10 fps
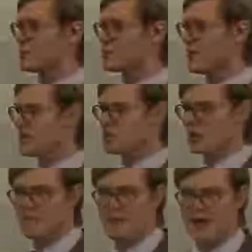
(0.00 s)
a
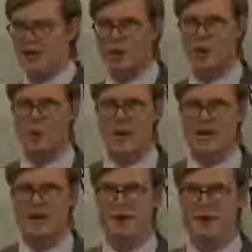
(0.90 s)
traditional manual
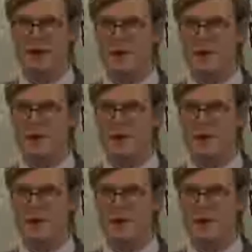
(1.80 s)
way,